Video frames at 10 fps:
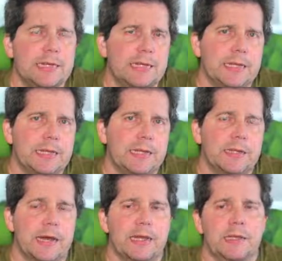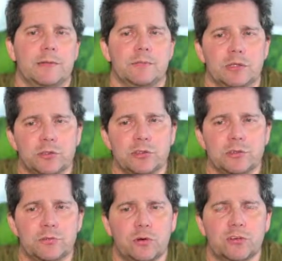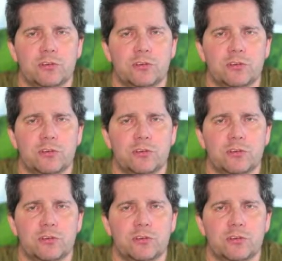and I included, of course,